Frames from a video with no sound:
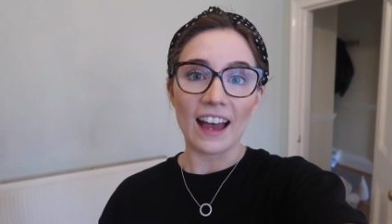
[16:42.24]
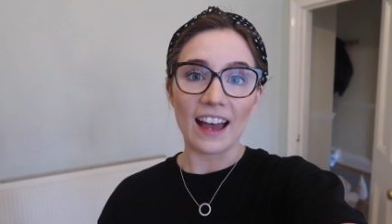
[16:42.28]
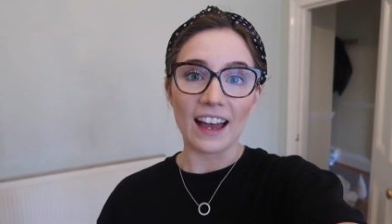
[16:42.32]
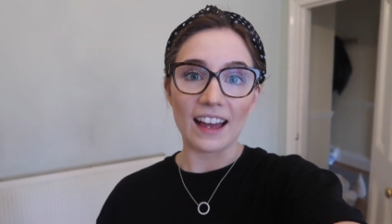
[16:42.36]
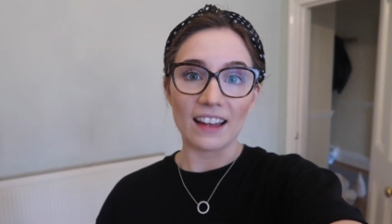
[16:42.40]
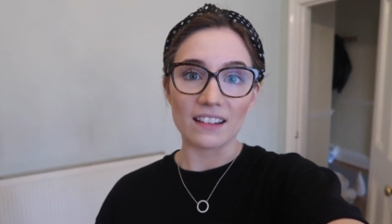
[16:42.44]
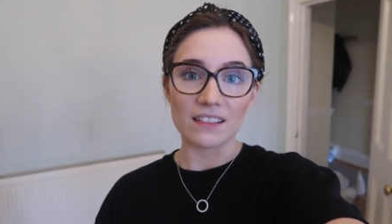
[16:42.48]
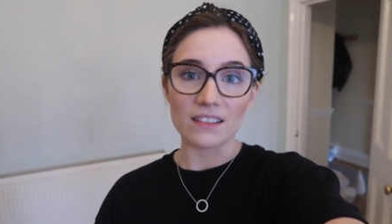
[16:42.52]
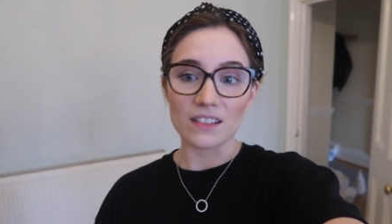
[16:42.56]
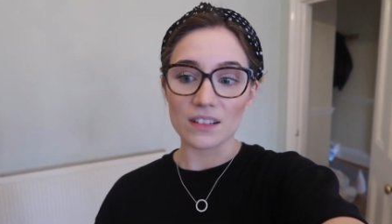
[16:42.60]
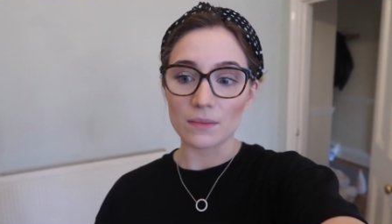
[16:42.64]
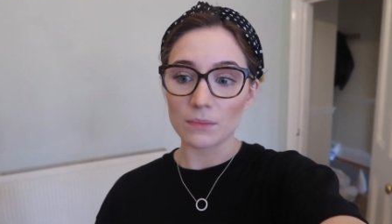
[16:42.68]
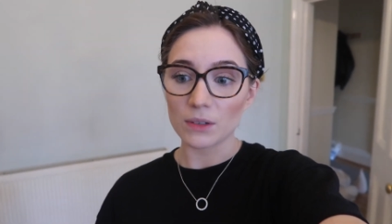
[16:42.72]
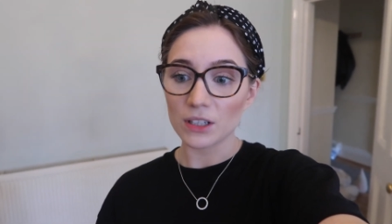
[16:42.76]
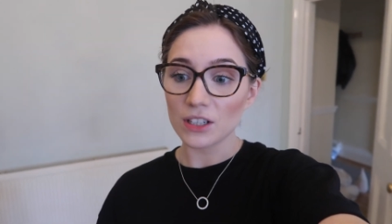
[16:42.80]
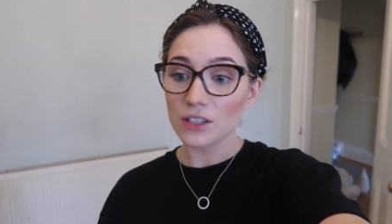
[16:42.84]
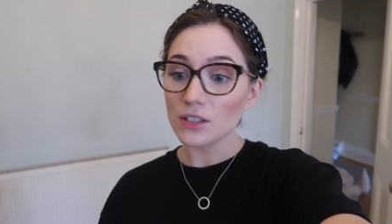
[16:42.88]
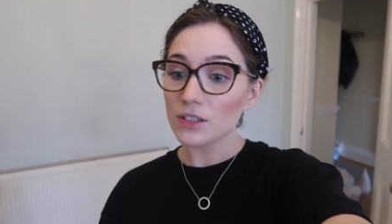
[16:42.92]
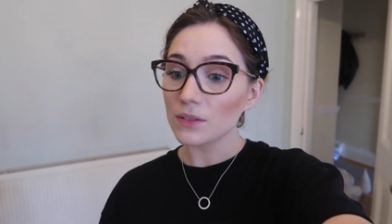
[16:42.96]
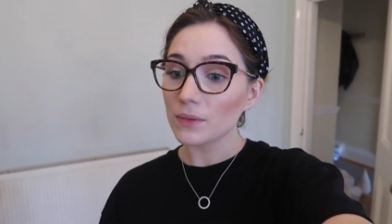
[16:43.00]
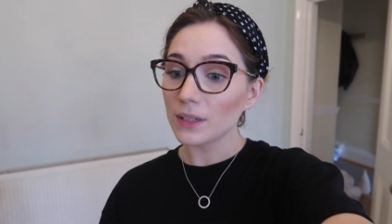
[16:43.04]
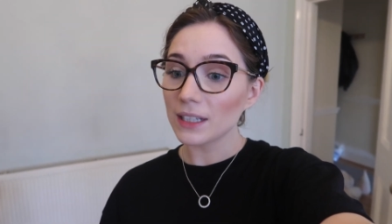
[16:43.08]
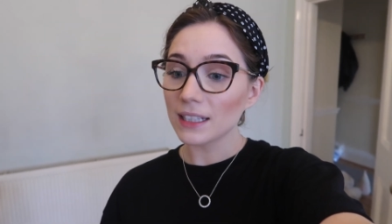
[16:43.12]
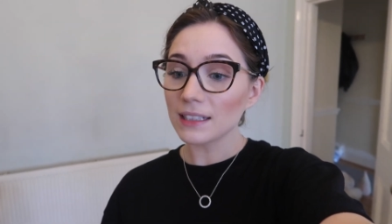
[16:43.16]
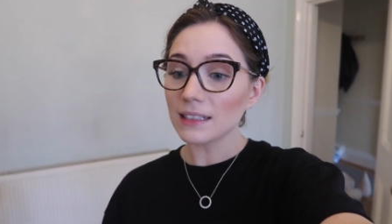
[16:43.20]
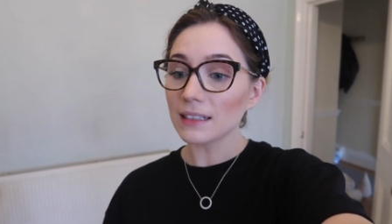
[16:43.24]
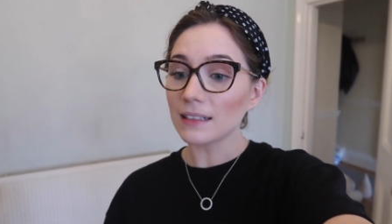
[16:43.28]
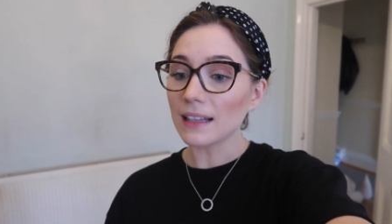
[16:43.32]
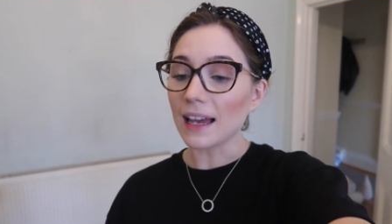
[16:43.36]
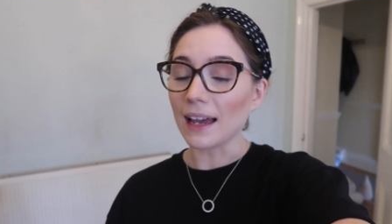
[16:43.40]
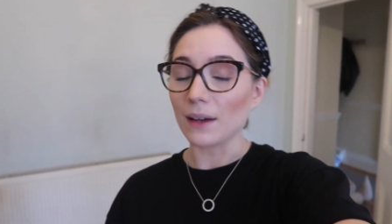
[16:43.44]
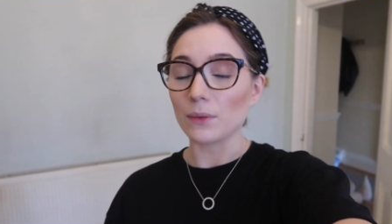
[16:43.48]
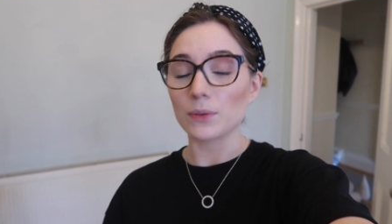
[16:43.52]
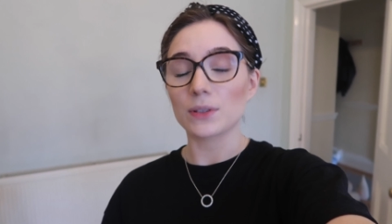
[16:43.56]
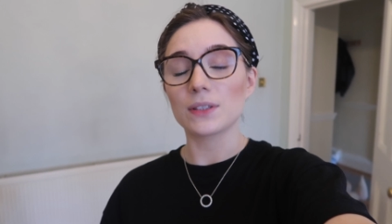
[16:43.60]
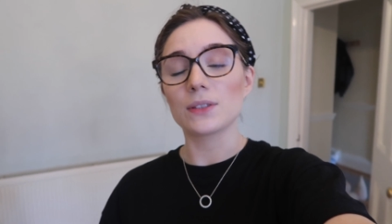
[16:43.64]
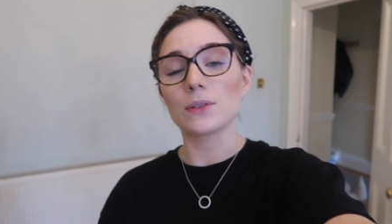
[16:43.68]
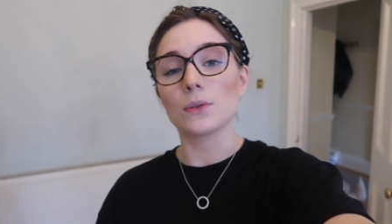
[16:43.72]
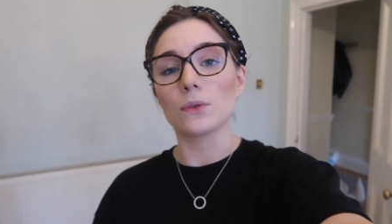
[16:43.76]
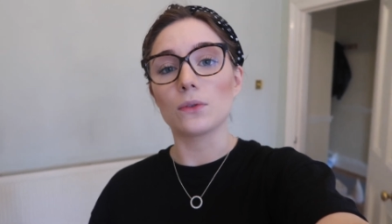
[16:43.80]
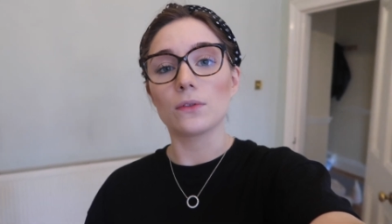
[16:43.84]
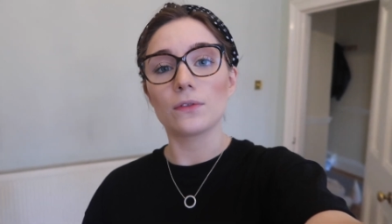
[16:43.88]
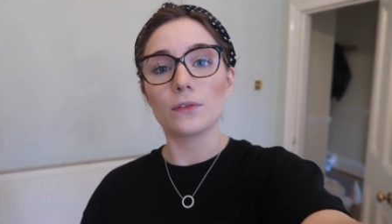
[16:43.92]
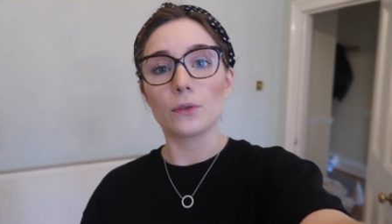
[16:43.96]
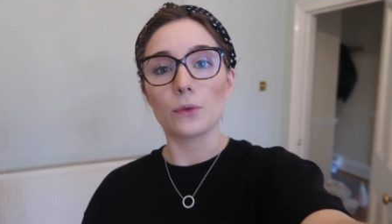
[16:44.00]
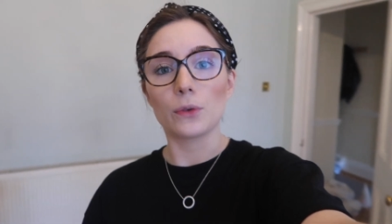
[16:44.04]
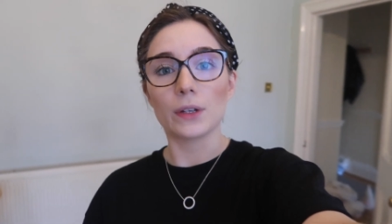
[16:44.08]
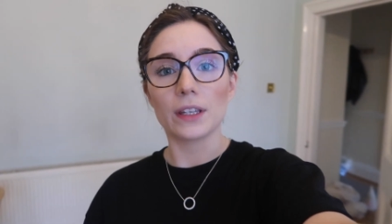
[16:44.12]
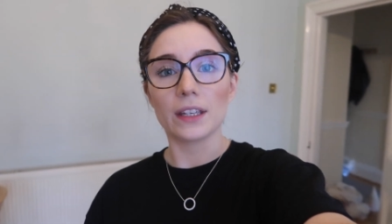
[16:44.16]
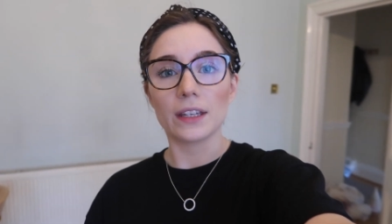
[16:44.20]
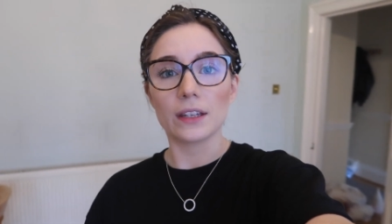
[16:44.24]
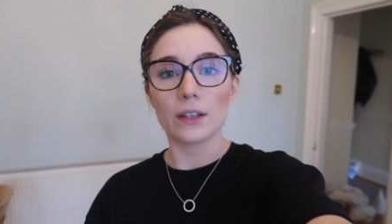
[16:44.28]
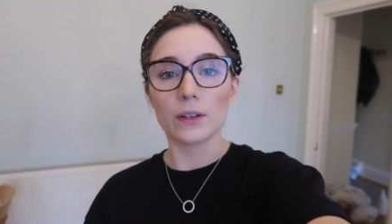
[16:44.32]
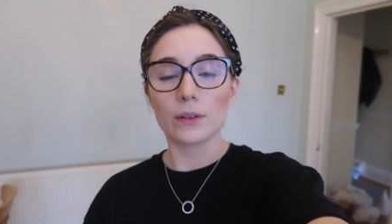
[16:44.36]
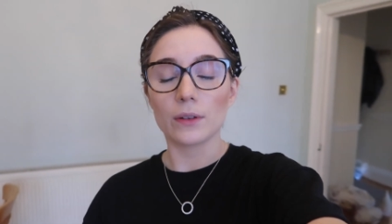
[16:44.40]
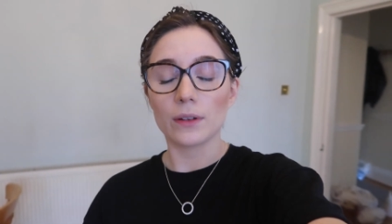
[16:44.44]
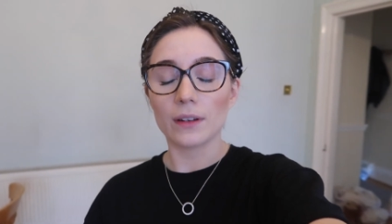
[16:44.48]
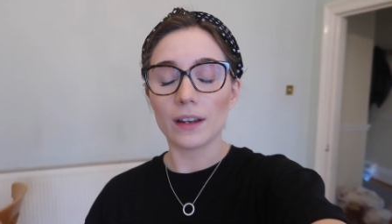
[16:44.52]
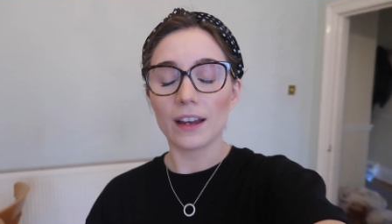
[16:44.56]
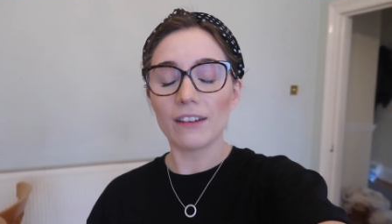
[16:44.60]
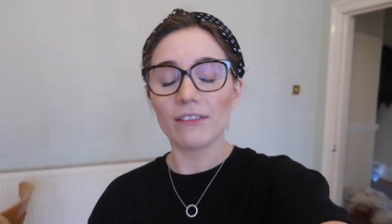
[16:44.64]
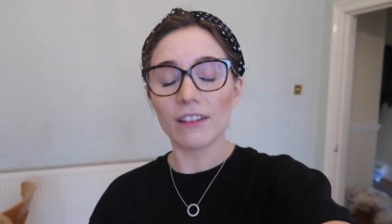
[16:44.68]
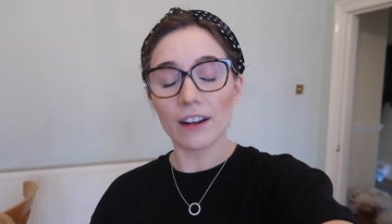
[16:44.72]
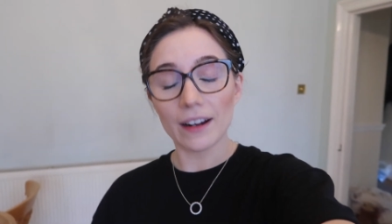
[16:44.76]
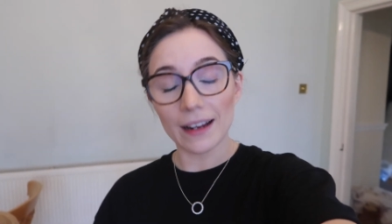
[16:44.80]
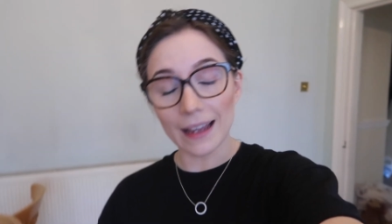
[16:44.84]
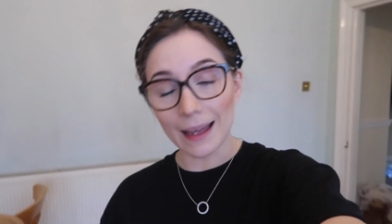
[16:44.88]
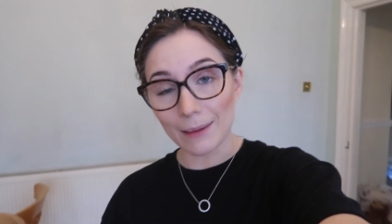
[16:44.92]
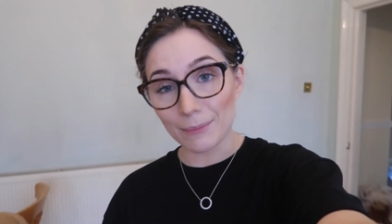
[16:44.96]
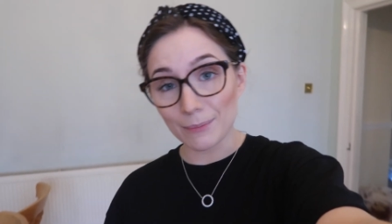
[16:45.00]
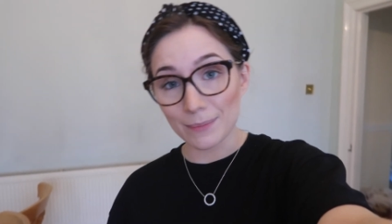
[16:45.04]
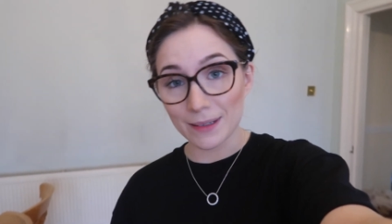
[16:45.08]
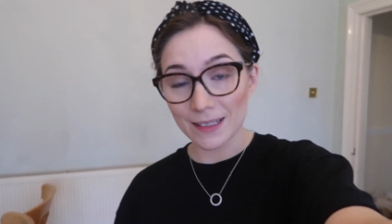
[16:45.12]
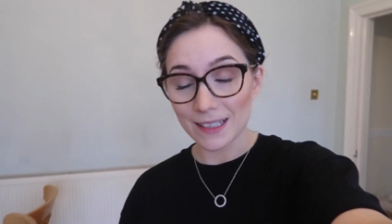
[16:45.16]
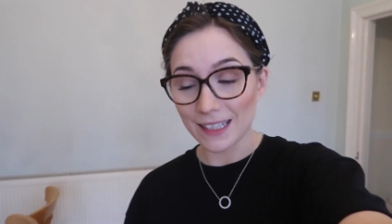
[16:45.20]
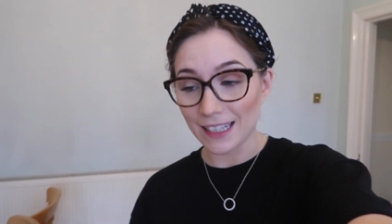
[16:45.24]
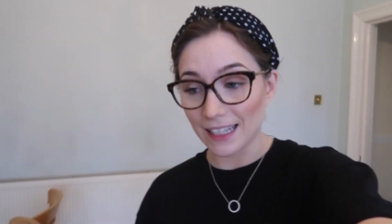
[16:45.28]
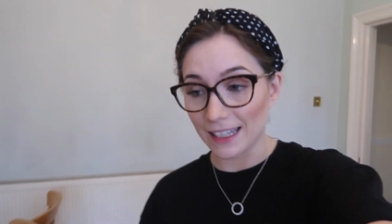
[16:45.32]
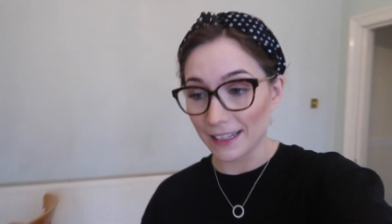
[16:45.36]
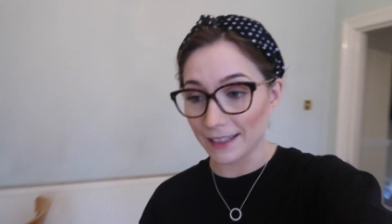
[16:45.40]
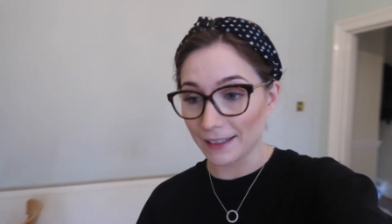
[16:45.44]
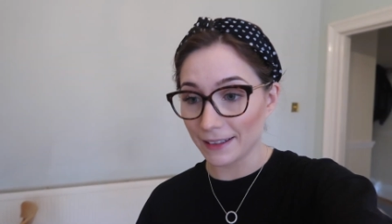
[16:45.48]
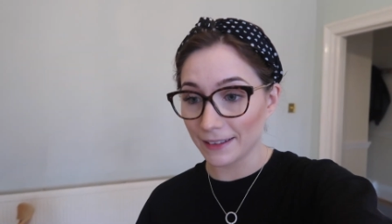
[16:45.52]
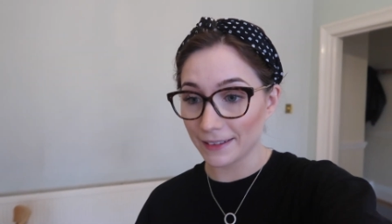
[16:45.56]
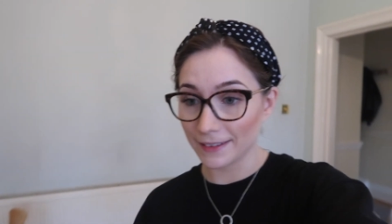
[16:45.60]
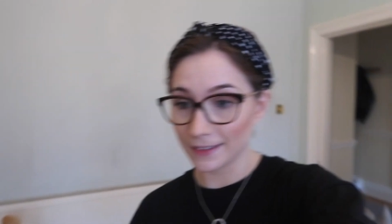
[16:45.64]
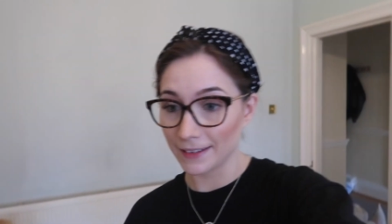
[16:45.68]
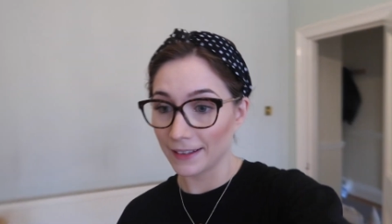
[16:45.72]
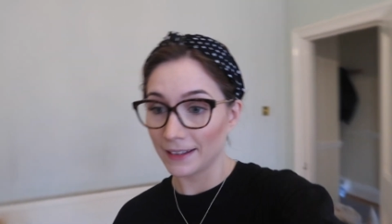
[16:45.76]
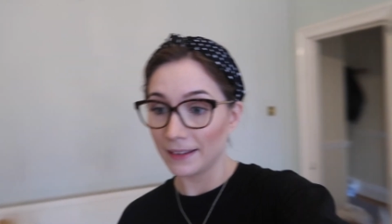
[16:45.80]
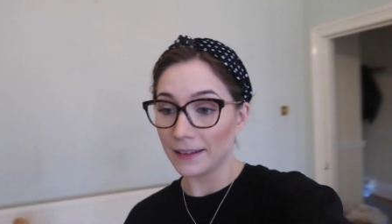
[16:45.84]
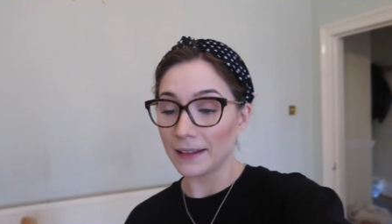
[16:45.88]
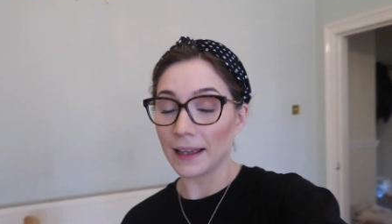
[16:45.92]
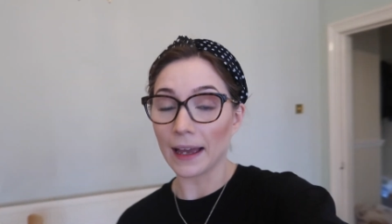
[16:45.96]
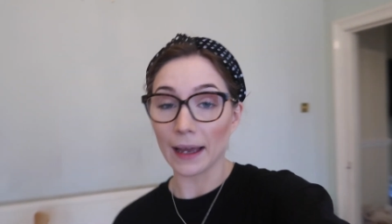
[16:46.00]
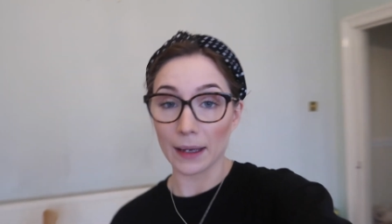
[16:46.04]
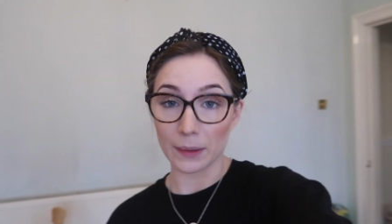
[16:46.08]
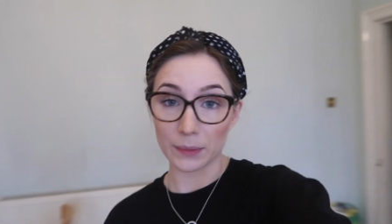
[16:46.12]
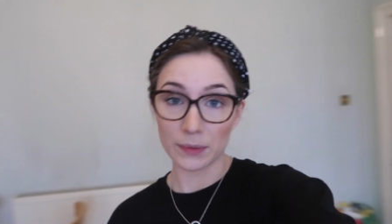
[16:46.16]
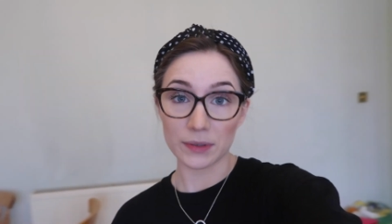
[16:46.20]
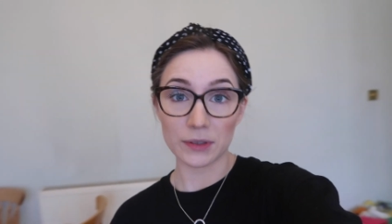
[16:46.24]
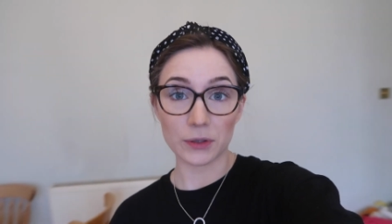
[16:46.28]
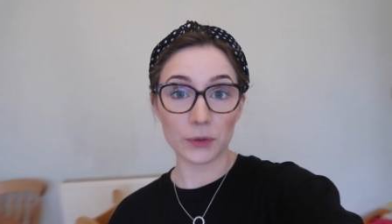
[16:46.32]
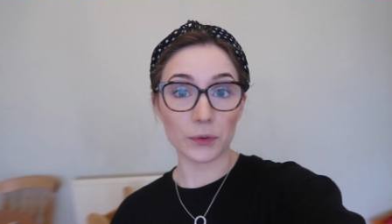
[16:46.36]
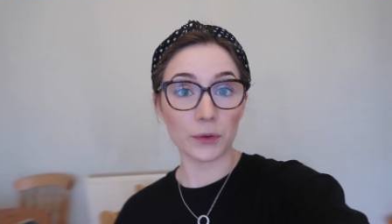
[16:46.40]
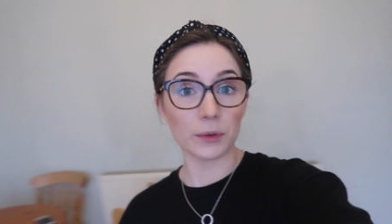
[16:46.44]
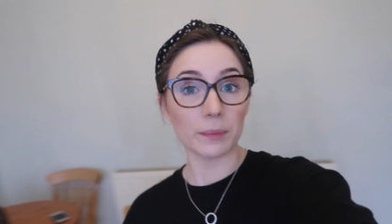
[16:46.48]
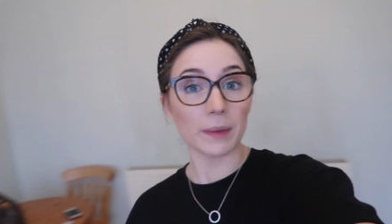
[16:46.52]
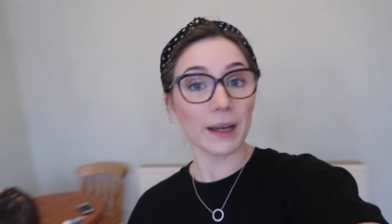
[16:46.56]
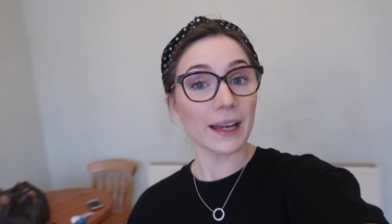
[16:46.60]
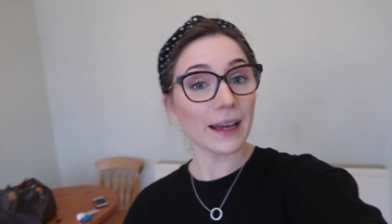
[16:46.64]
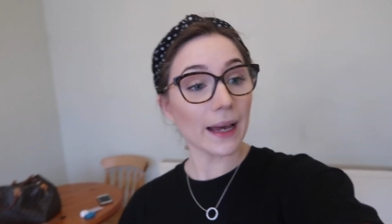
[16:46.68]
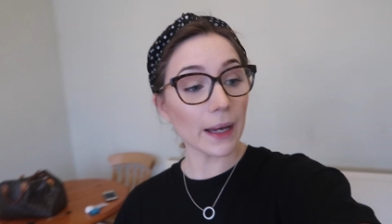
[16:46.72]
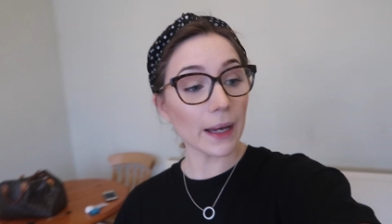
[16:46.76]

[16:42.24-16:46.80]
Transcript: And I'm gonna do a little house tour for you. A very empty house tour, but